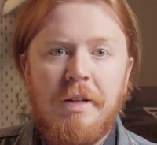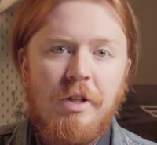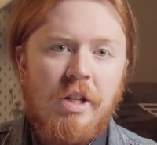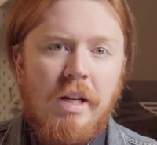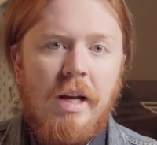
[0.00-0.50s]

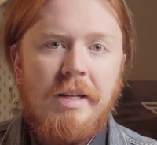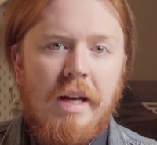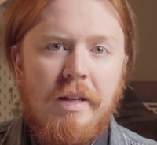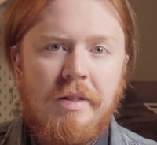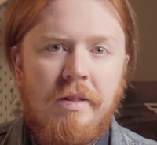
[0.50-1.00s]
DJI
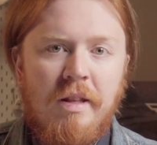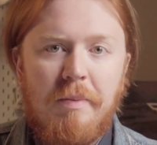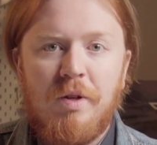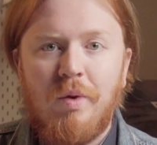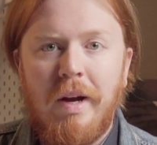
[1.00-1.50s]
attests they've
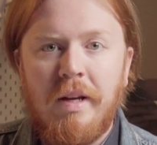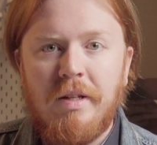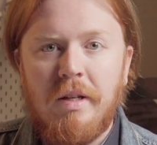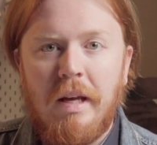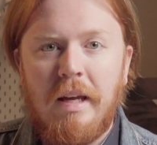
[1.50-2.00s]
been trying
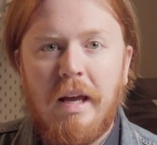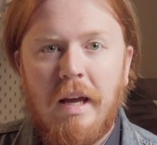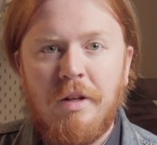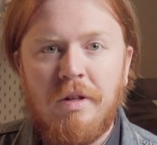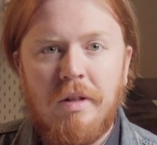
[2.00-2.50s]
to
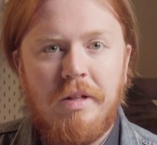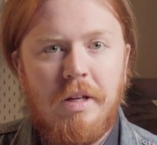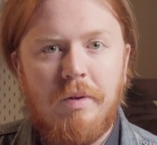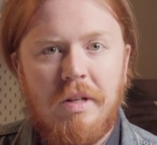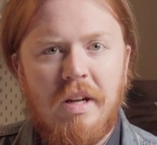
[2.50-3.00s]
engage the
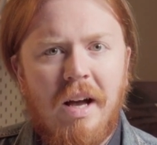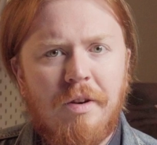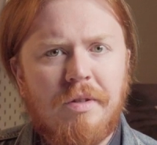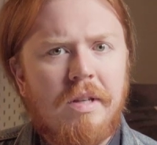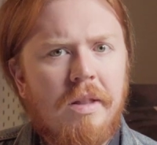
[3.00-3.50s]
DoD to
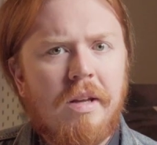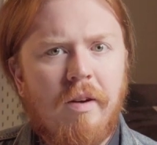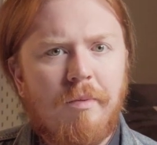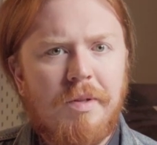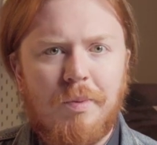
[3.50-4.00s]
understand the
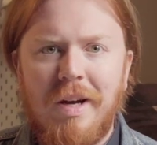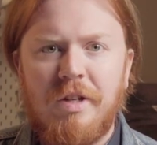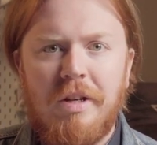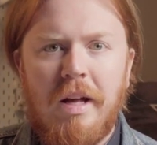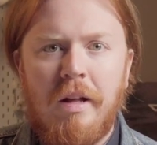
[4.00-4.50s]
government's
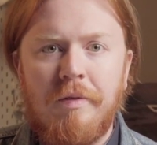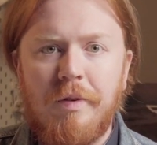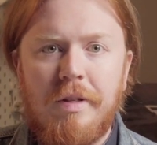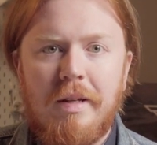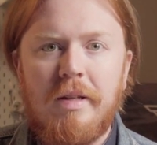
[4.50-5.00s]
rationale
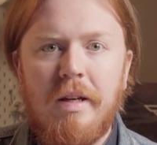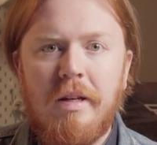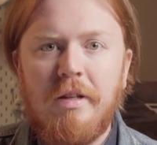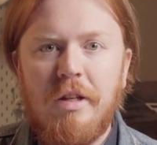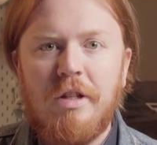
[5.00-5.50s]
for
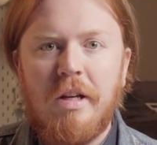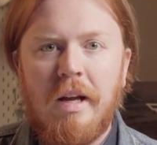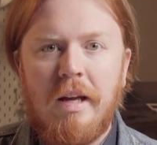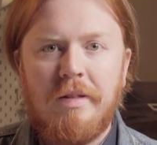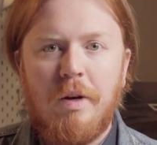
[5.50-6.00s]
designating DJI
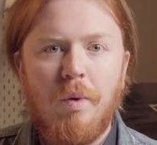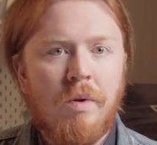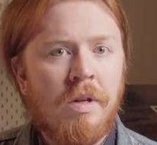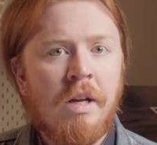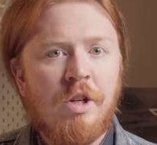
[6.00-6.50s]
as a,
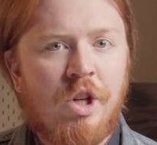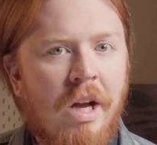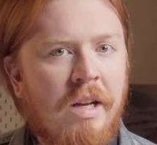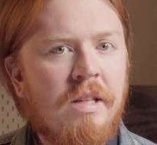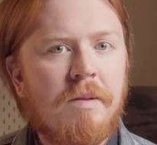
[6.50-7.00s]
quote,
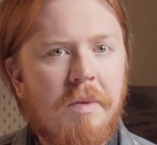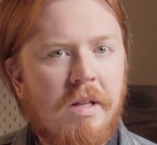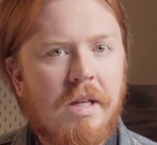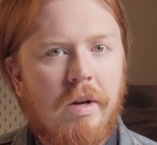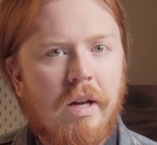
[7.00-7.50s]
Chinese
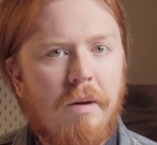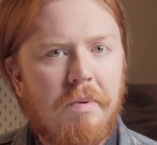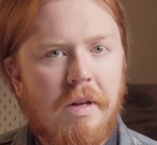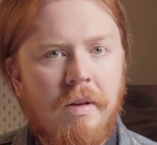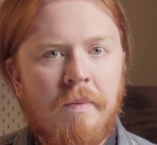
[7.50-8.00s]
military
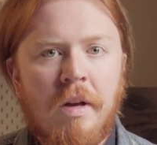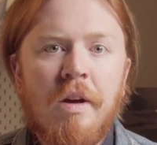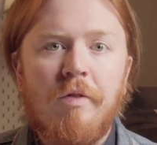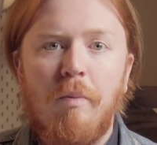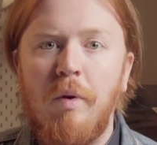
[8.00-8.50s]
company
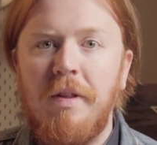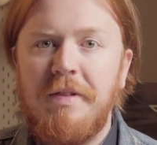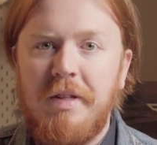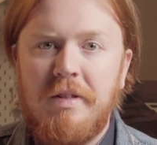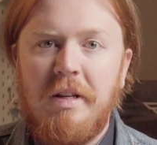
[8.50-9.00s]
for more than
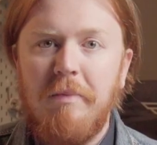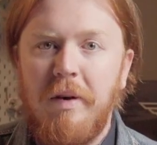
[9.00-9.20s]
16